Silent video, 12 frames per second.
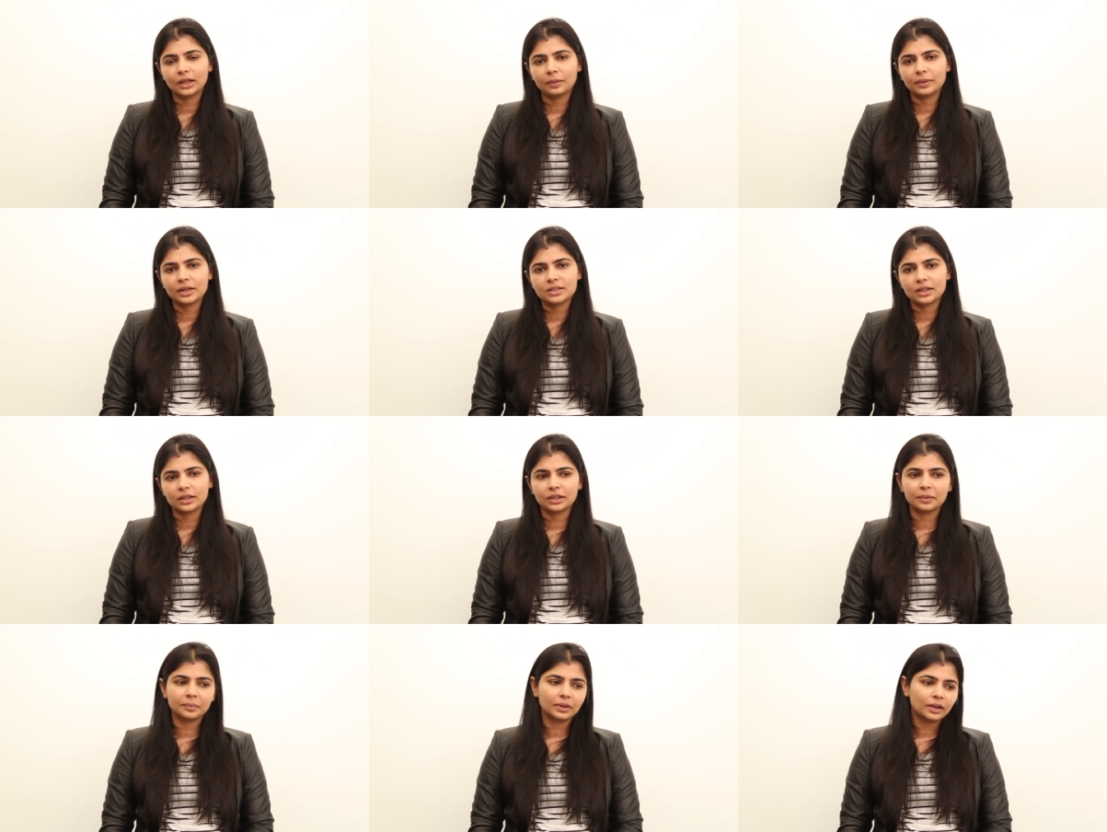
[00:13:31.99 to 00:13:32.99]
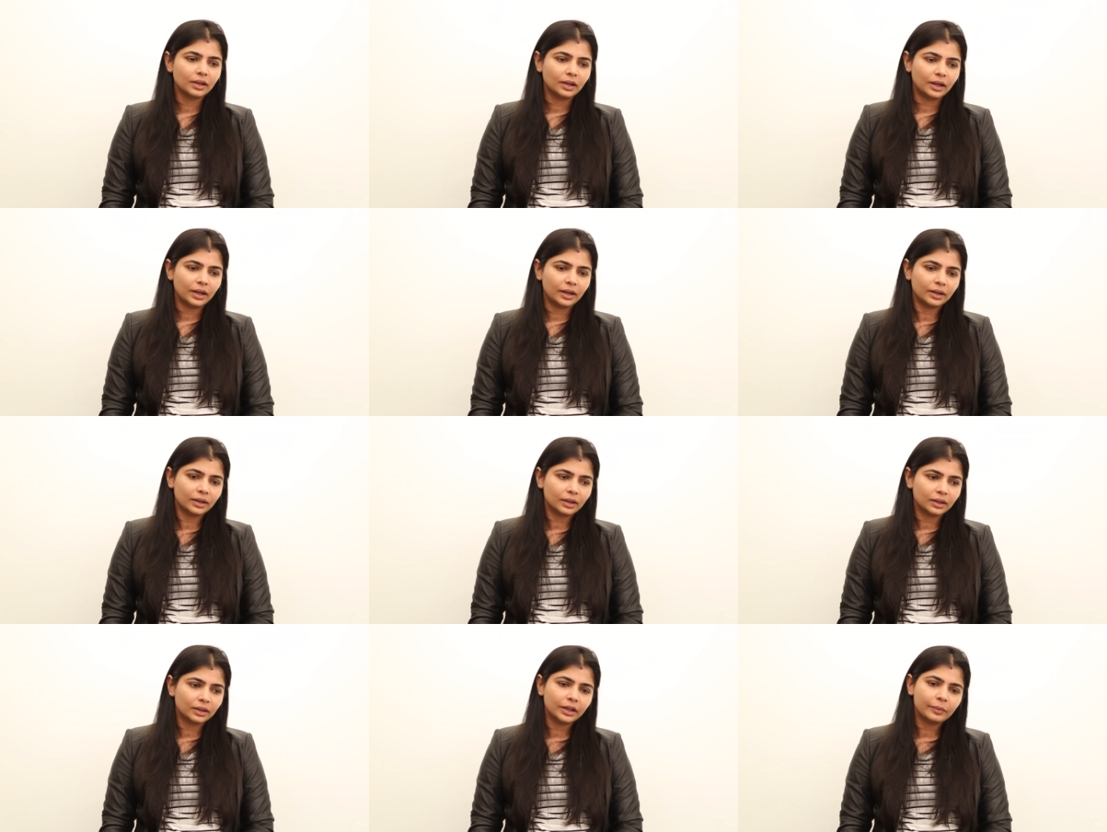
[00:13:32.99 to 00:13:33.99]
Kamarajarangam and
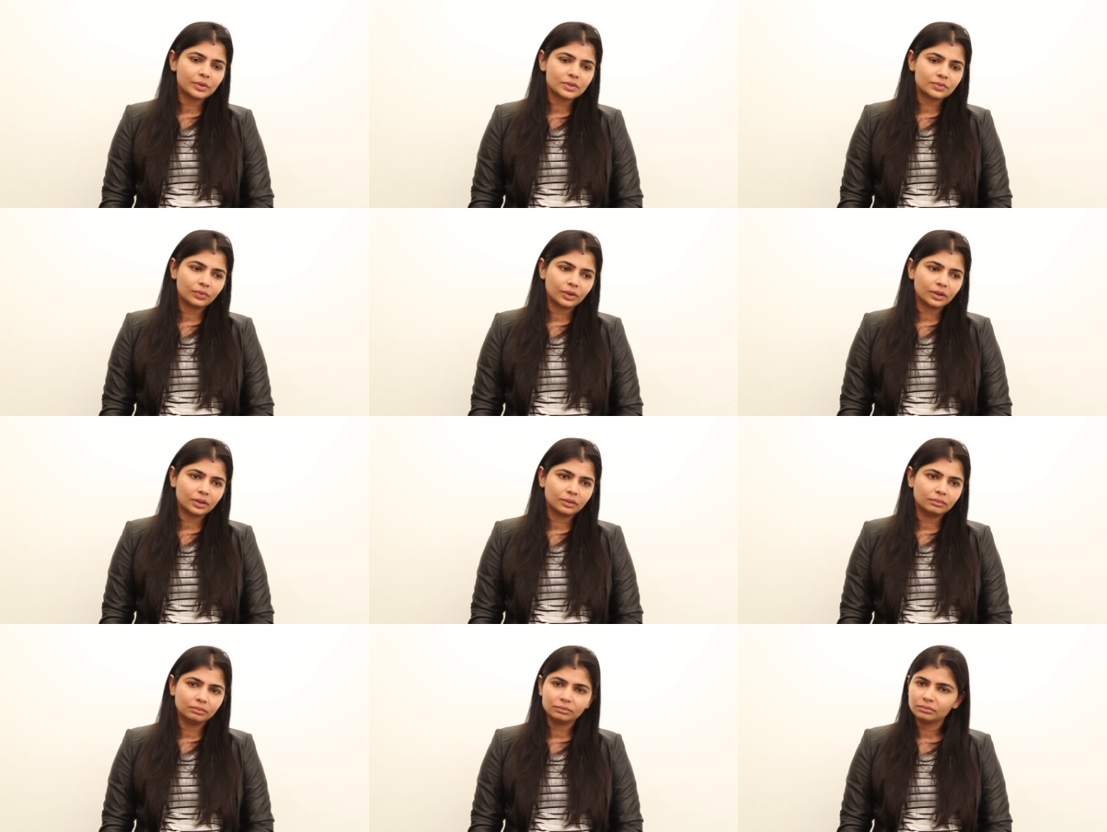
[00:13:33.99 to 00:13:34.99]
uh, that was for a